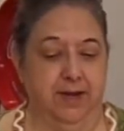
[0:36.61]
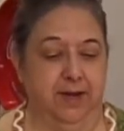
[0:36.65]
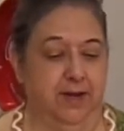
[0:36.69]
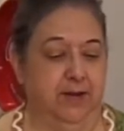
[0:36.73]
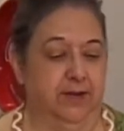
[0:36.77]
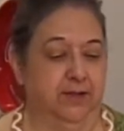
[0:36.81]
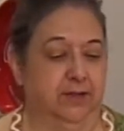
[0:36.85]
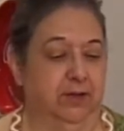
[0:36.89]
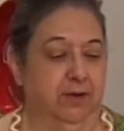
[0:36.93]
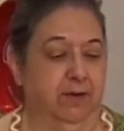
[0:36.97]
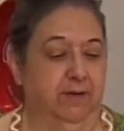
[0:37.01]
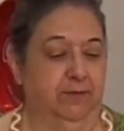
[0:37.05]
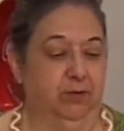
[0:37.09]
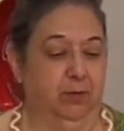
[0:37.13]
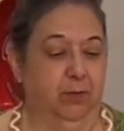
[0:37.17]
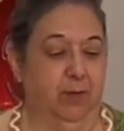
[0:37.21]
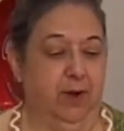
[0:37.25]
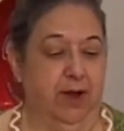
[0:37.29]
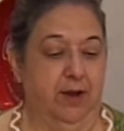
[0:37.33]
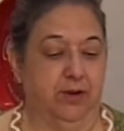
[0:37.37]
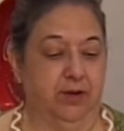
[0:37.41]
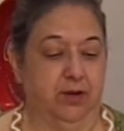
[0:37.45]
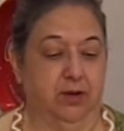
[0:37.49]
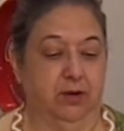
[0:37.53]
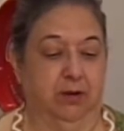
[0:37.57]
So after a
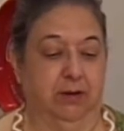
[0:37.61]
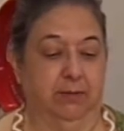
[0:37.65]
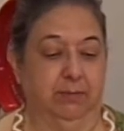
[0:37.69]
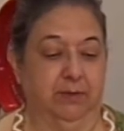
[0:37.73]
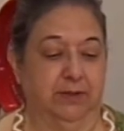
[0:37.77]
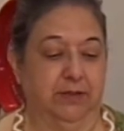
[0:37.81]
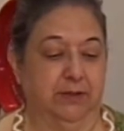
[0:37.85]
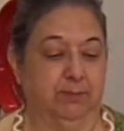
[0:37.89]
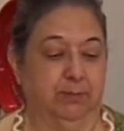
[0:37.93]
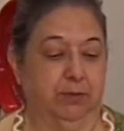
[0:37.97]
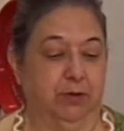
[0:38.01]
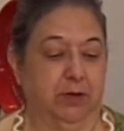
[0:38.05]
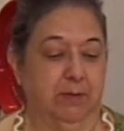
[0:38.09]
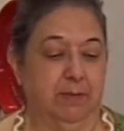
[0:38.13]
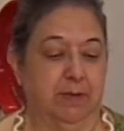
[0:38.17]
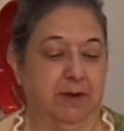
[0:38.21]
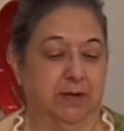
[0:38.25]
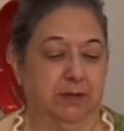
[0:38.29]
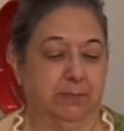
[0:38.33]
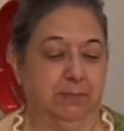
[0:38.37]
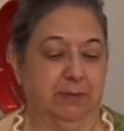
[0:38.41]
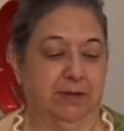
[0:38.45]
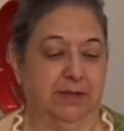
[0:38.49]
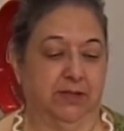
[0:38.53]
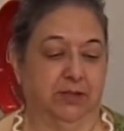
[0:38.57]
while, because pretty much
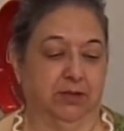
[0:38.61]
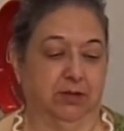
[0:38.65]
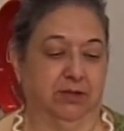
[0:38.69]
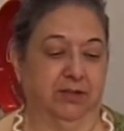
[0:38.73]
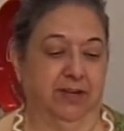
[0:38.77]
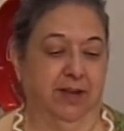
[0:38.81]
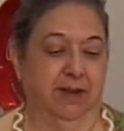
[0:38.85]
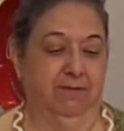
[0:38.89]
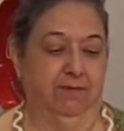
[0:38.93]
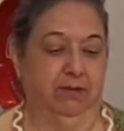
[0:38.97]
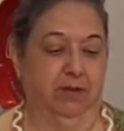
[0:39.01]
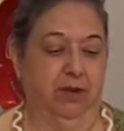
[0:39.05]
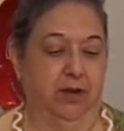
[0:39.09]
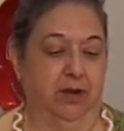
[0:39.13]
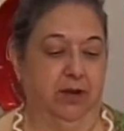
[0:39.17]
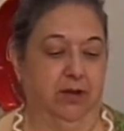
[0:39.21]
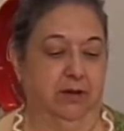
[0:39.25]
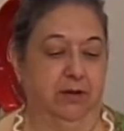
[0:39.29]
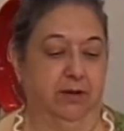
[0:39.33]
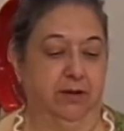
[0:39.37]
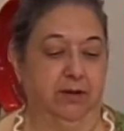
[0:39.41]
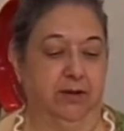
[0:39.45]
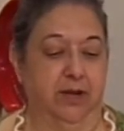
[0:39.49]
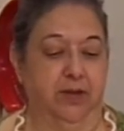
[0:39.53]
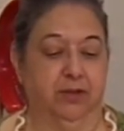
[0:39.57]
because they're Teflon,
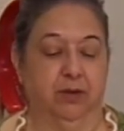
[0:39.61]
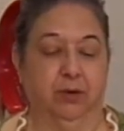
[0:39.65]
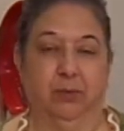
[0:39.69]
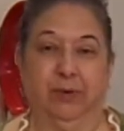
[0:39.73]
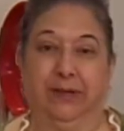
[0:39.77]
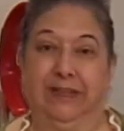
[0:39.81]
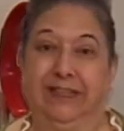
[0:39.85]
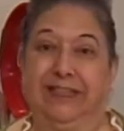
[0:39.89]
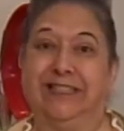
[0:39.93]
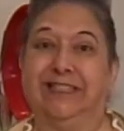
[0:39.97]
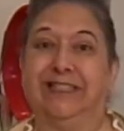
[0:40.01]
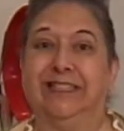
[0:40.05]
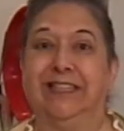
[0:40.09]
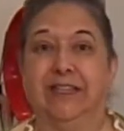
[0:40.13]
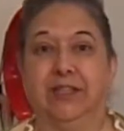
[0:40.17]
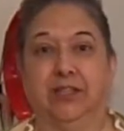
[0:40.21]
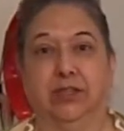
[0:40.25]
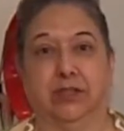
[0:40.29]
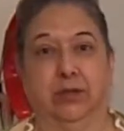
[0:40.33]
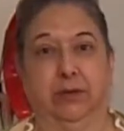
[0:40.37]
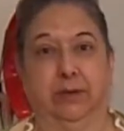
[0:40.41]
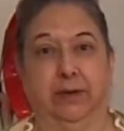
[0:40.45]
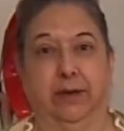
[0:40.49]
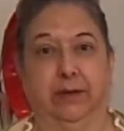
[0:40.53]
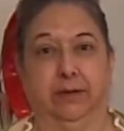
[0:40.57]
nothing really sticks to
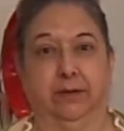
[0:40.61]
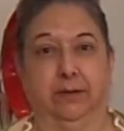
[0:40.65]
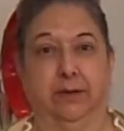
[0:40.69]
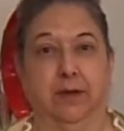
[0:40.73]
it.